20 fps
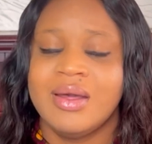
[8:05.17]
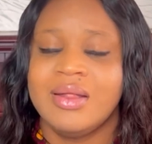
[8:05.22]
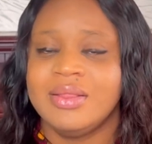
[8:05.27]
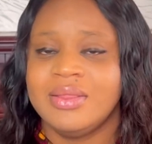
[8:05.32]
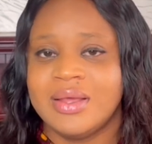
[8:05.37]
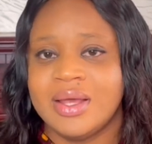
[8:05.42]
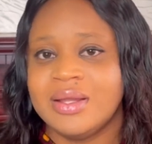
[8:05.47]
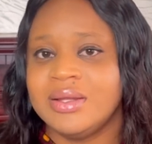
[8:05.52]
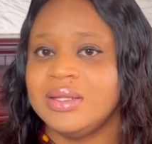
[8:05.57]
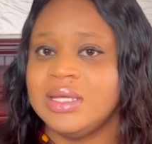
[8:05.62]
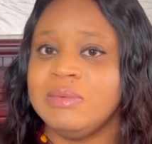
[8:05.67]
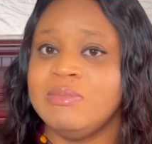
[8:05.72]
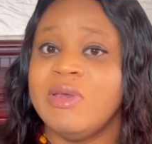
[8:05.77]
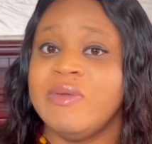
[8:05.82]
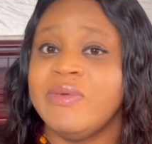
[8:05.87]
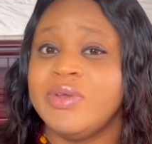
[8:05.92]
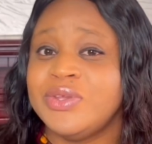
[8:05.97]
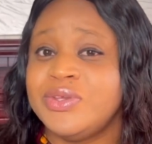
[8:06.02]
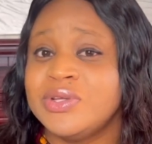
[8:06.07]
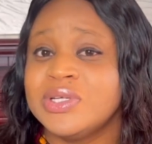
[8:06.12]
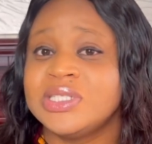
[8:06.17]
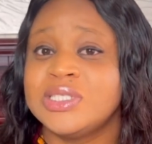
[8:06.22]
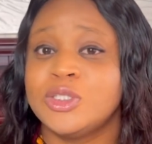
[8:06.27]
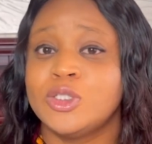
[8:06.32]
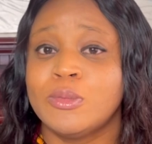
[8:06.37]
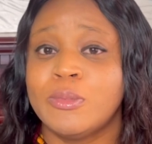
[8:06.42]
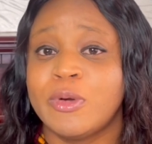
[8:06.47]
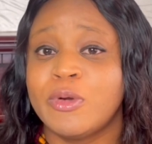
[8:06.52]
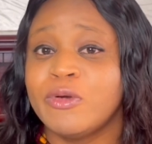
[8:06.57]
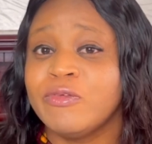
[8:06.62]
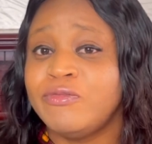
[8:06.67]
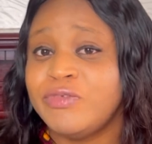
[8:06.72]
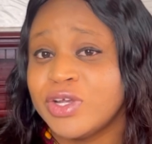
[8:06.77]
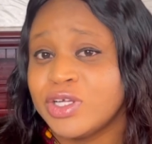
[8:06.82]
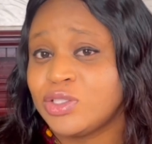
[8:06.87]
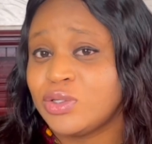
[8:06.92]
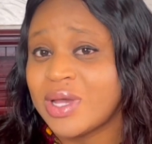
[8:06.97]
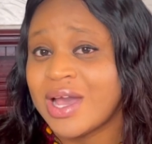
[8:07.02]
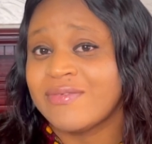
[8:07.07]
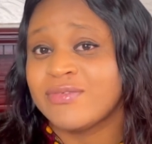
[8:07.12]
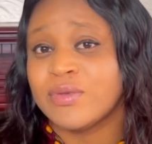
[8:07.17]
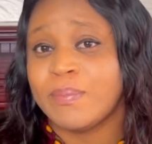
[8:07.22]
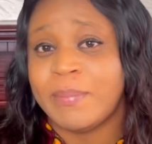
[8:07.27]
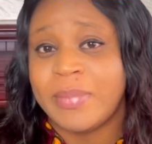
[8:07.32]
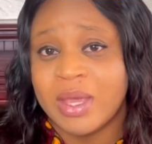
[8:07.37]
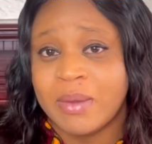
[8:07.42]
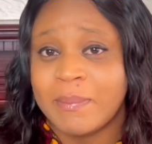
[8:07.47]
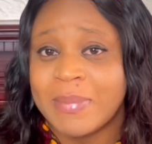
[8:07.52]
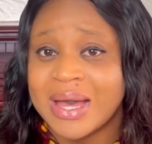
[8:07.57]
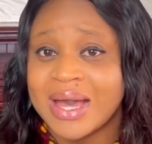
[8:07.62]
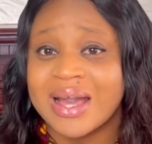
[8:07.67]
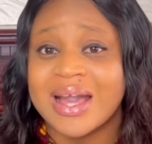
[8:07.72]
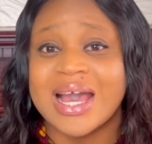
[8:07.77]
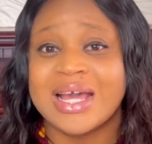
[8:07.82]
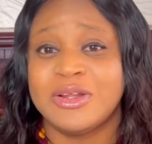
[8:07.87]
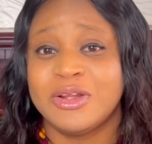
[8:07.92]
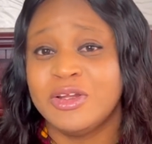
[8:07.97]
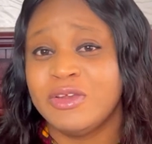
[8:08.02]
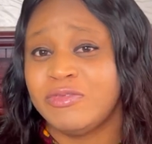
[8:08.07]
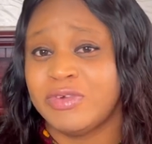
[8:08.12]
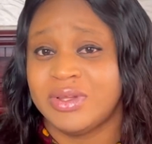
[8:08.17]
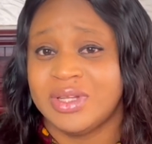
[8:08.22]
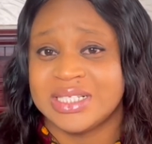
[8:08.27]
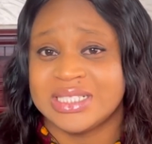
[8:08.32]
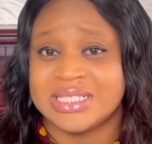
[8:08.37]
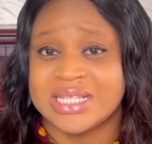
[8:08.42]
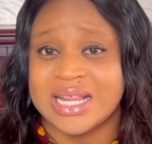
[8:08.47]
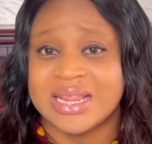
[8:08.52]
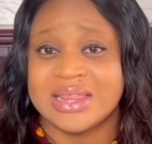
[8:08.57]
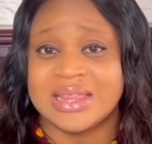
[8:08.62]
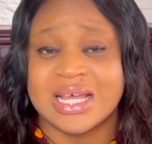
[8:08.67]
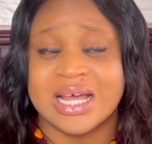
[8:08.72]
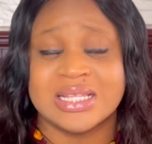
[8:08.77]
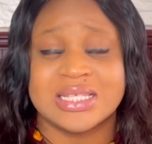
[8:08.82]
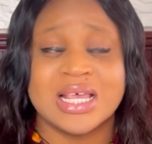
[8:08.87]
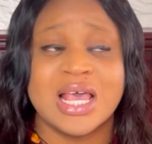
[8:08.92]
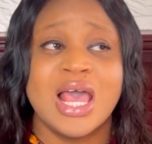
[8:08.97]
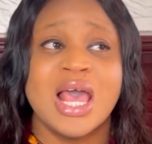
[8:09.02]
then it may reduce the number of years you have to pay back. I don't know if you understand that.